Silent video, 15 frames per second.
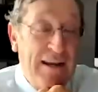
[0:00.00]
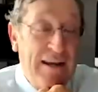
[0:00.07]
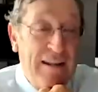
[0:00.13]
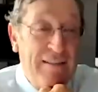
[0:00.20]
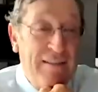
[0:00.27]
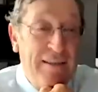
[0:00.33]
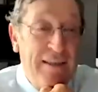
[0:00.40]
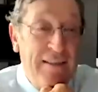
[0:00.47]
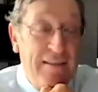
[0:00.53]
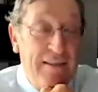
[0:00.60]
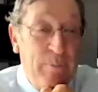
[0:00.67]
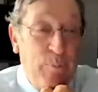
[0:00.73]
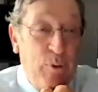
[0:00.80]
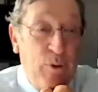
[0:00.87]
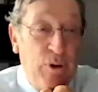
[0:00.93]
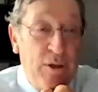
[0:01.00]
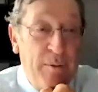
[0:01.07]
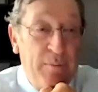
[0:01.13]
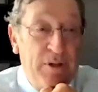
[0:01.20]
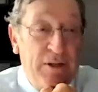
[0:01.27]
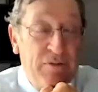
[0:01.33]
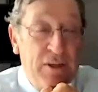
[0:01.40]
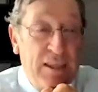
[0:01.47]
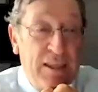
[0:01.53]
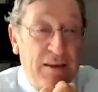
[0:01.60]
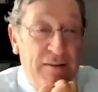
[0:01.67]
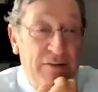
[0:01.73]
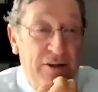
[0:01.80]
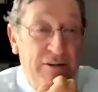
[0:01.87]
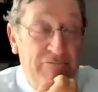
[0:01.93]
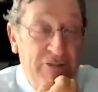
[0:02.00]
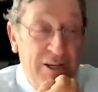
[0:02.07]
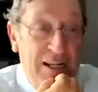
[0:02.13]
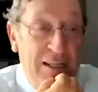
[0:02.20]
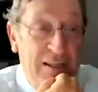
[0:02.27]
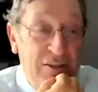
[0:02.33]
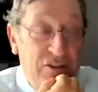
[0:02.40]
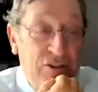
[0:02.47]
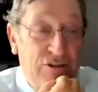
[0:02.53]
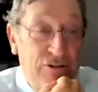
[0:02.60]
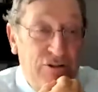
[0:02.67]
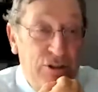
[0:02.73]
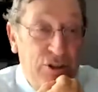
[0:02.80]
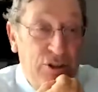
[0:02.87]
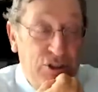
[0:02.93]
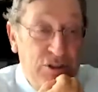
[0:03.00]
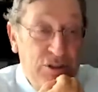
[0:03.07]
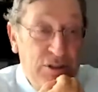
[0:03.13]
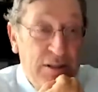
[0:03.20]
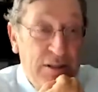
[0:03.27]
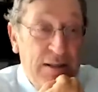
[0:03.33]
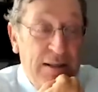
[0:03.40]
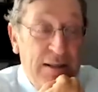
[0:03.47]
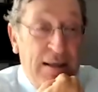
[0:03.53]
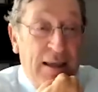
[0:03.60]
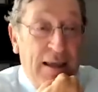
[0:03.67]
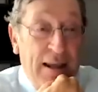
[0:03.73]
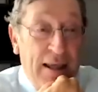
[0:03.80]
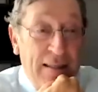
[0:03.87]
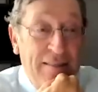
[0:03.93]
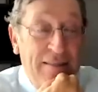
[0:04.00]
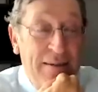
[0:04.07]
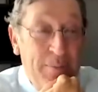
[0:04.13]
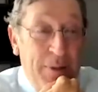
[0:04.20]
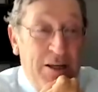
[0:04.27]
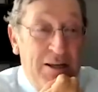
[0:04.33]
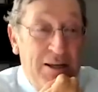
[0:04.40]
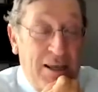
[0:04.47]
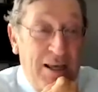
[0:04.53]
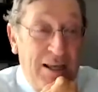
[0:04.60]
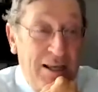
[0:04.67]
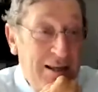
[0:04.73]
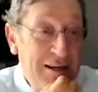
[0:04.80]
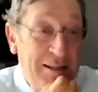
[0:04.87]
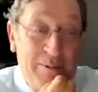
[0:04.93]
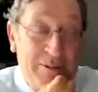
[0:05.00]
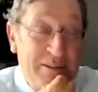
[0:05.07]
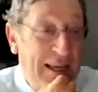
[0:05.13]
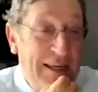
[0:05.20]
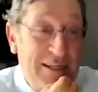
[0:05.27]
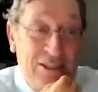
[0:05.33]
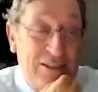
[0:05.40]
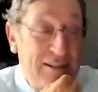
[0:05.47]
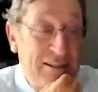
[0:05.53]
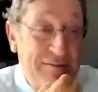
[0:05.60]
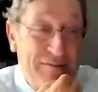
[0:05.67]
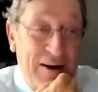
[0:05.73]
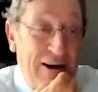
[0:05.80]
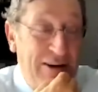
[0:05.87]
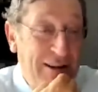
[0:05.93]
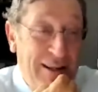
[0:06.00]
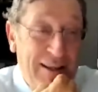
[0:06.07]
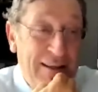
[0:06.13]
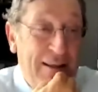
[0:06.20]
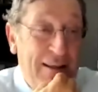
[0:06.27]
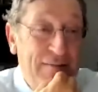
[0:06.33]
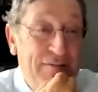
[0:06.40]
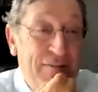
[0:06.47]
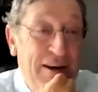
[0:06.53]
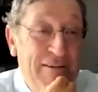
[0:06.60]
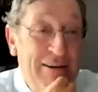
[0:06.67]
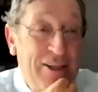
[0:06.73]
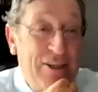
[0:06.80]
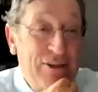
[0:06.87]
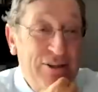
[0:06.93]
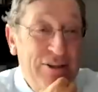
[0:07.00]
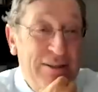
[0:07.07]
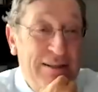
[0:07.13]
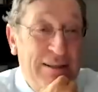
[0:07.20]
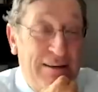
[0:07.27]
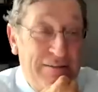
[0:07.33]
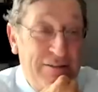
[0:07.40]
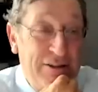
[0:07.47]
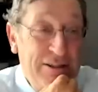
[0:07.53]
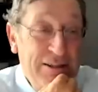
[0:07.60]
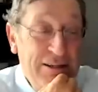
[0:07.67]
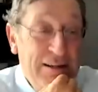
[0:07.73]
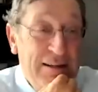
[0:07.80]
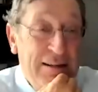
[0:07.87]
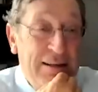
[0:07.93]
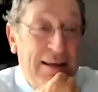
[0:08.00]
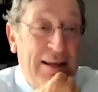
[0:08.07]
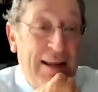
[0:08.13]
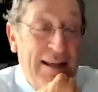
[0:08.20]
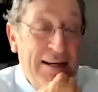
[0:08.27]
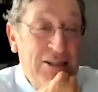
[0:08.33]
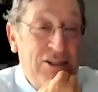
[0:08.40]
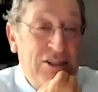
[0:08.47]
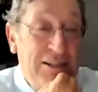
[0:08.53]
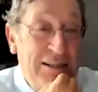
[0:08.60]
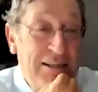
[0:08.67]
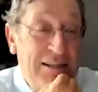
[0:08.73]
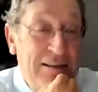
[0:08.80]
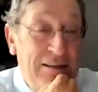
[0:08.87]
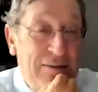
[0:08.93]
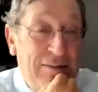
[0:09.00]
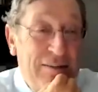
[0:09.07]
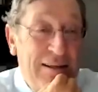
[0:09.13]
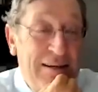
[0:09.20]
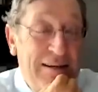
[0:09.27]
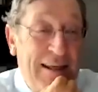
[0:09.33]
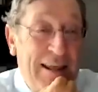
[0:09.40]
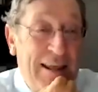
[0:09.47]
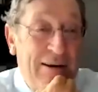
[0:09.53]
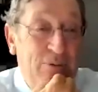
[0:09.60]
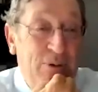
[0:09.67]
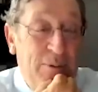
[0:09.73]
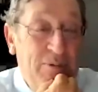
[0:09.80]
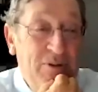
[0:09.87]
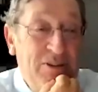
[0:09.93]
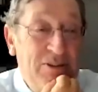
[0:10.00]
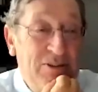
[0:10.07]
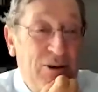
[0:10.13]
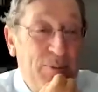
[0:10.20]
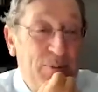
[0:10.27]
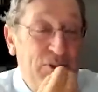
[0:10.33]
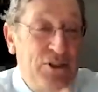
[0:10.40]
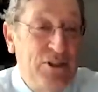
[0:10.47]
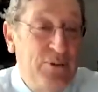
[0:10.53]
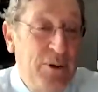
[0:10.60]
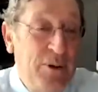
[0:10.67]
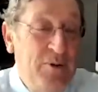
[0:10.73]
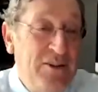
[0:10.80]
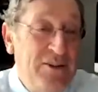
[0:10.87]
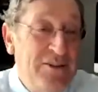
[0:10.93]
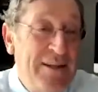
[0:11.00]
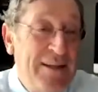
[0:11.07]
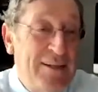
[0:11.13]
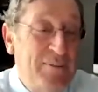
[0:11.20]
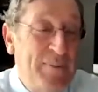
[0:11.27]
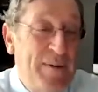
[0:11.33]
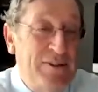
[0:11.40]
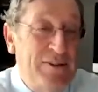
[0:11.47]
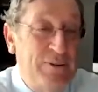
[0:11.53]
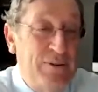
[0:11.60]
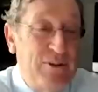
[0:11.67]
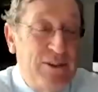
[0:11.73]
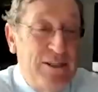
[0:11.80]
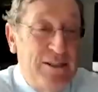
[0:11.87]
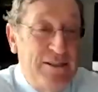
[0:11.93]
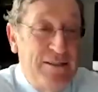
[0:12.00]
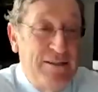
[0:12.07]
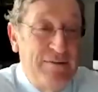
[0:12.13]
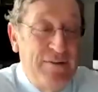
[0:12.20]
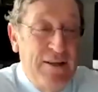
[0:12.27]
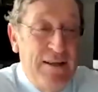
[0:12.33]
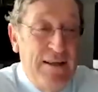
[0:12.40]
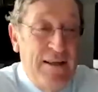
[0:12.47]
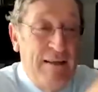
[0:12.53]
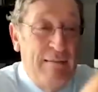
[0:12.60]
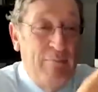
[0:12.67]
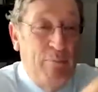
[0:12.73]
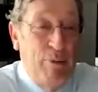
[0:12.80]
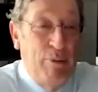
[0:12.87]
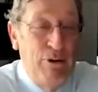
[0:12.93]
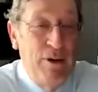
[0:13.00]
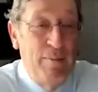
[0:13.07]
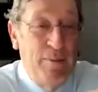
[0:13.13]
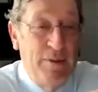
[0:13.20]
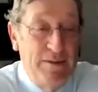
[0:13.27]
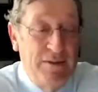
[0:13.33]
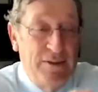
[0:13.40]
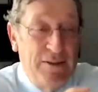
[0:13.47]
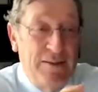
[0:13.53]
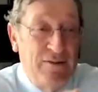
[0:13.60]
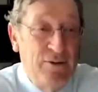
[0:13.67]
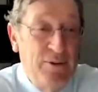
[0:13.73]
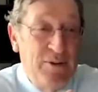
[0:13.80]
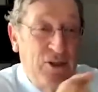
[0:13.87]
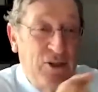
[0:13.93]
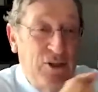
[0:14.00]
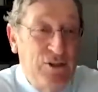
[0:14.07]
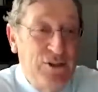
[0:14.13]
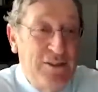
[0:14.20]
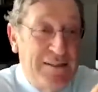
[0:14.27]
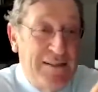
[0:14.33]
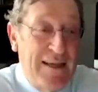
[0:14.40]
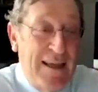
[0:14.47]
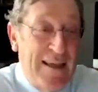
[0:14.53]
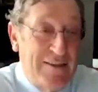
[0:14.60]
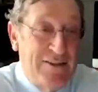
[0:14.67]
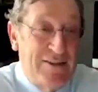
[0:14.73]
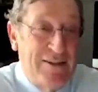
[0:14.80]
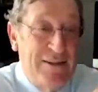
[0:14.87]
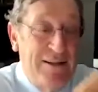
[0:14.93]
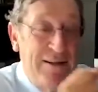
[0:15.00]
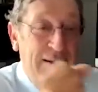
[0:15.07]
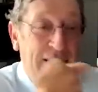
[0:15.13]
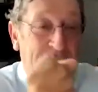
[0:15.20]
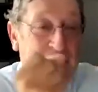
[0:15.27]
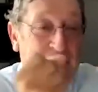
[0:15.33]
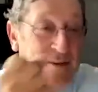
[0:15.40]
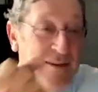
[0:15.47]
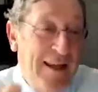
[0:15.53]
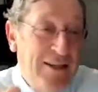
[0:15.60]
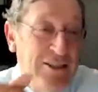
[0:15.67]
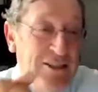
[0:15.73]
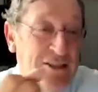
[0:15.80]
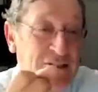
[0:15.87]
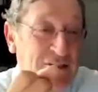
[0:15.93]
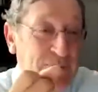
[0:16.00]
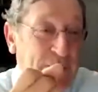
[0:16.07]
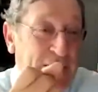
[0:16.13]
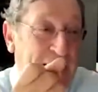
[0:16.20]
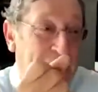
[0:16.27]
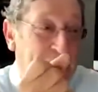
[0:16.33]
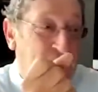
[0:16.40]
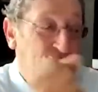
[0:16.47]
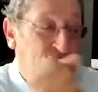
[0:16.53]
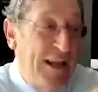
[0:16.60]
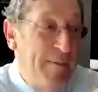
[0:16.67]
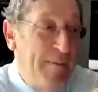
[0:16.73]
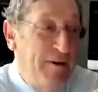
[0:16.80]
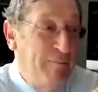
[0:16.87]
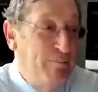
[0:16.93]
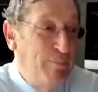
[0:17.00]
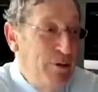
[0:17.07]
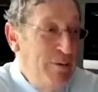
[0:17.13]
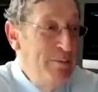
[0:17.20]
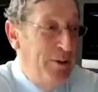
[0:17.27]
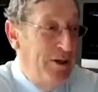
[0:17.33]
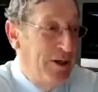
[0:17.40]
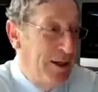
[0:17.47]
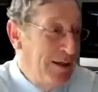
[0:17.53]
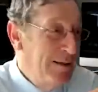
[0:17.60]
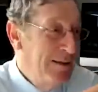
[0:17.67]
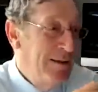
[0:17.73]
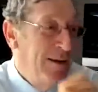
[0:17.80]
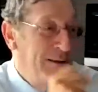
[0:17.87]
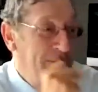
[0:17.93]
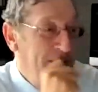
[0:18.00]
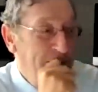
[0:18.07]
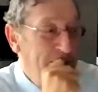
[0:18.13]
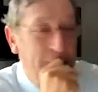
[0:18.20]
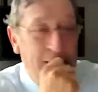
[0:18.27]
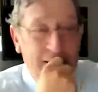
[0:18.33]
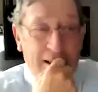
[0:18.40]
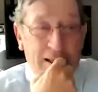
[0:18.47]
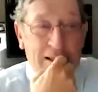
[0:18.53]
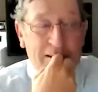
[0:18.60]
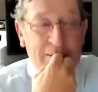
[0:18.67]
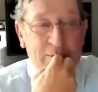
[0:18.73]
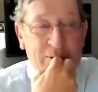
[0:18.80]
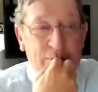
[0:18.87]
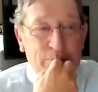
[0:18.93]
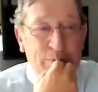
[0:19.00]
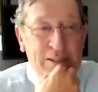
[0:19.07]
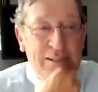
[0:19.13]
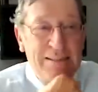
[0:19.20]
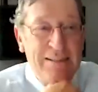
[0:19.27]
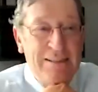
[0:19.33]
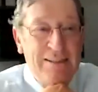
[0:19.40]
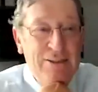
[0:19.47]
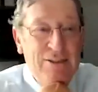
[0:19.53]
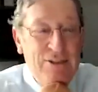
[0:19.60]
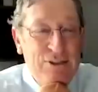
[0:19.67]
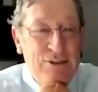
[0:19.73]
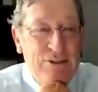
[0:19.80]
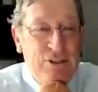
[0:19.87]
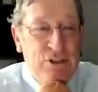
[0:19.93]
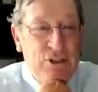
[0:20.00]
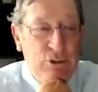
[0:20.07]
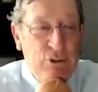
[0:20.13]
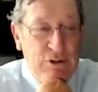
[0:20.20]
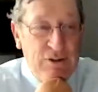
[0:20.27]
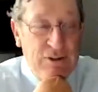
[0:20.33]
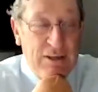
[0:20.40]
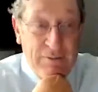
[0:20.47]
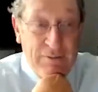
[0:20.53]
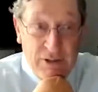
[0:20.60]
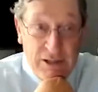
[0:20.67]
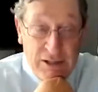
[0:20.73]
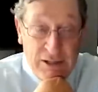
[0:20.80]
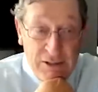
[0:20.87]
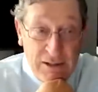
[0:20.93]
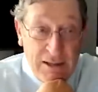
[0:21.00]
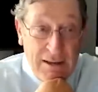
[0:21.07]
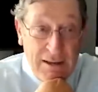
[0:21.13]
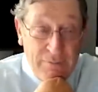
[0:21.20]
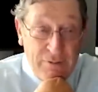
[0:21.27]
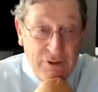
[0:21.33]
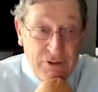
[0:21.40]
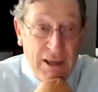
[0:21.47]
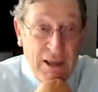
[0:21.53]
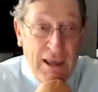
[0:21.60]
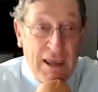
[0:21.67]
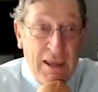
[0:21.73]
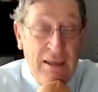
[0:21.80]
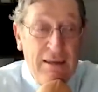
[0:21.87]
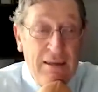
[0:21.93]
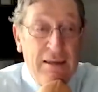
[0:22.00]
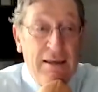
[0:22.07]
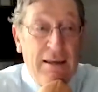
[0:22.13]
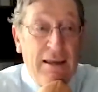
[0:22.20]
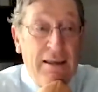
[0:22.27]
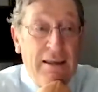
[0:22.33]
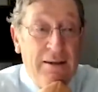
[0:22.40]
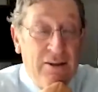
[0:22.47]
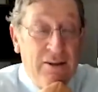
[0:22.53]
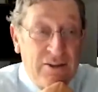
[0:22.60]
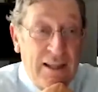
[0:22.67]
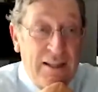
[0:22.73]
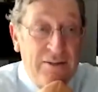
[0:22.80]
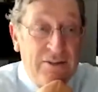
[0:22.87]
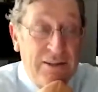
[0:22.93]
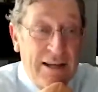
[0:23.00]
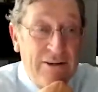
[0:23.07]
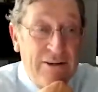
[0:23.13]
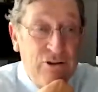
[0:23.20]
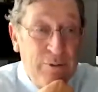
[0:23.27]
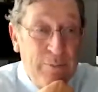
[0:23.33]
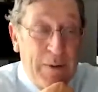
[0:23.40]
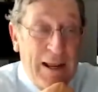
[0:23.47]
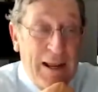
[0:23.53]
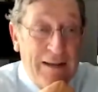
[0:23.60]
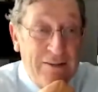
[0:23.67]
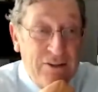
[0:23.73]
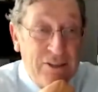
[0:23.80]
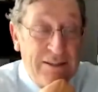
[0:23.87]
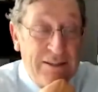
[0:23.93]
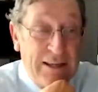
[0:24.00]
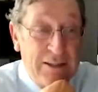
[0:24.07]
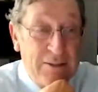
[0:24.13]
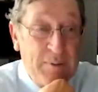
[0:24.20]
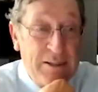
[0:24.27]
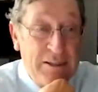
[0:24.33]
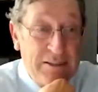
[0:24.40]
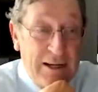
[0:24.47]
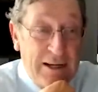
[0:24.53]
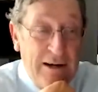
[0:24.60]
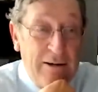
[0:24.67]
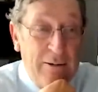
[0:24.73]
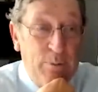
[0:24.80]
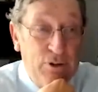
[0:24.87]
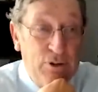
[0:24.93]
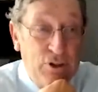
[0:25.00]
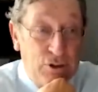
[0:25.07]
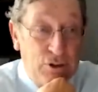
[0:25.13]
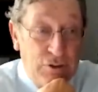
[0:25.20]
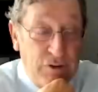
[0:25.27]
that, and I think the appointment of a governor really is crucial. And I think Mark Carney was actually a very good governor. And actually, you think now, what was his next best alternative employment? That's always a good test. He's actually just become chairman of Bloomberg. I mean, Mark Carney was a pretty darn good choice, I have to say, in the sense that Andrew Bailey's turned out to be a terrible